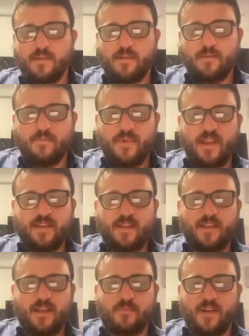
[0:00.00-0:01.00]
but I
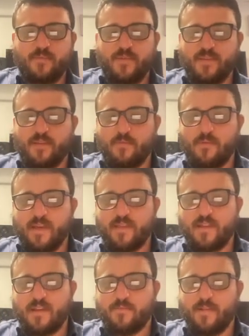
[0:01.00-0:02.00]
did come up with a way
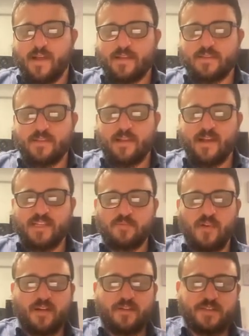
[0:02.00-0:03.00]
that it applies to
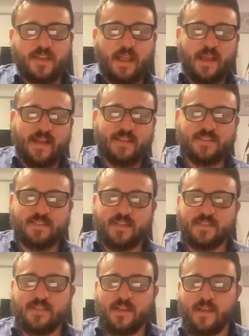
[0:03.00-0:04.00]
cosmology and
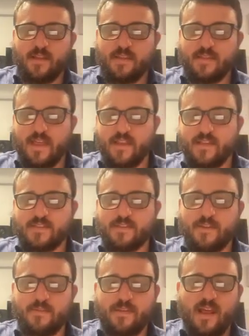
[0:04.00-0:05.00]
consciousness that is
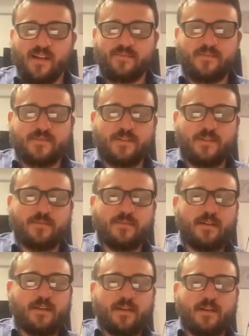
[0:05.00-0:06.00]
new and novel. So,
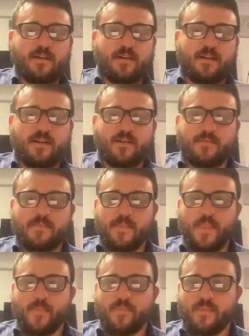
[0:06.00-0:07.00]
uh,
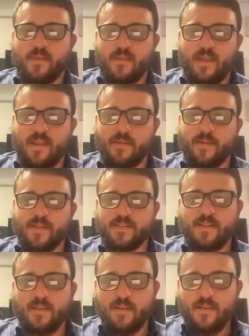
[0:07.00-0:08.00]

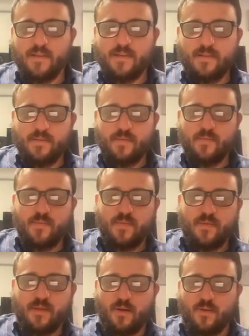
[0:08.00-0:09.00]
anyways,
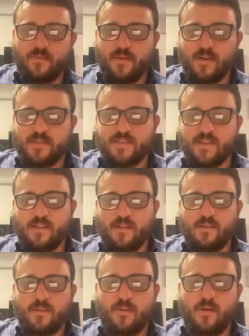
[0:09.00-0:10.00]
overall
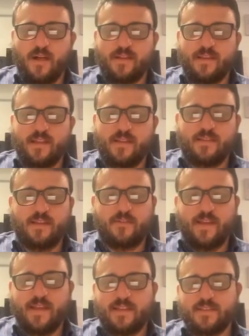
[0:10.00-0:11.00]
signal quality
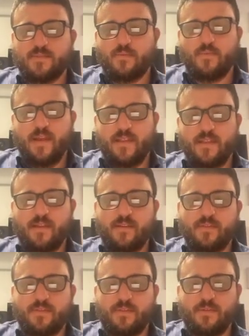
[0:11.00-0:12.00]
degrades when
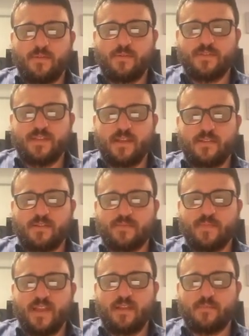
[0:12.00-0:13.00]
two signals
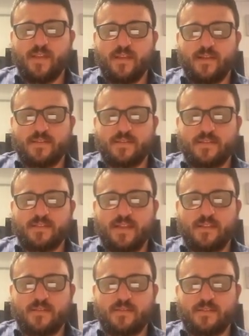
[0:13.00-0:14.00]
meet because the
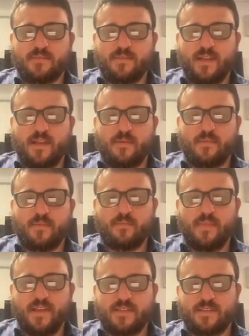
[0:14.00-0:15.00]
signals become
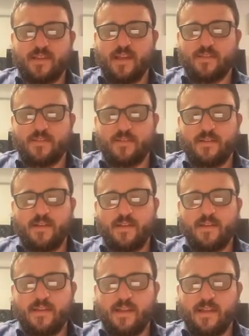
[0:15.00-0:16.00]
mixed together
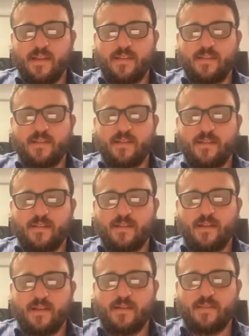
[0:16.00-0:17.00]
and
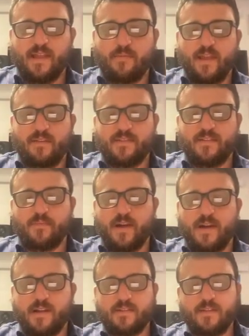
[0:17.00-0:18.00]
like waves in a
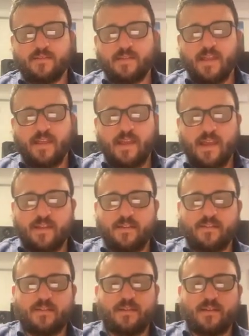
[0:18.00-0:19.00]
pond, they kind
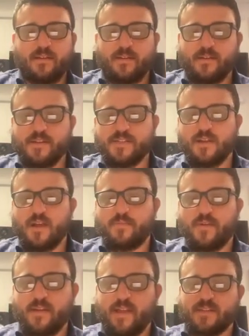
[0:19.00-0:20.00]
of gush
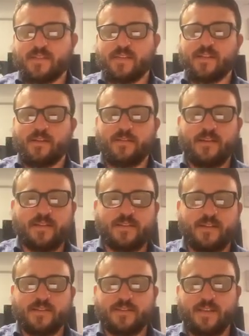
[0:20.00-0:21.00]
up against each other, as
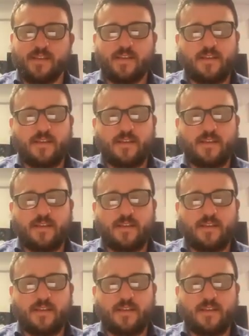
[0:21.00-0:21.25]
you can see.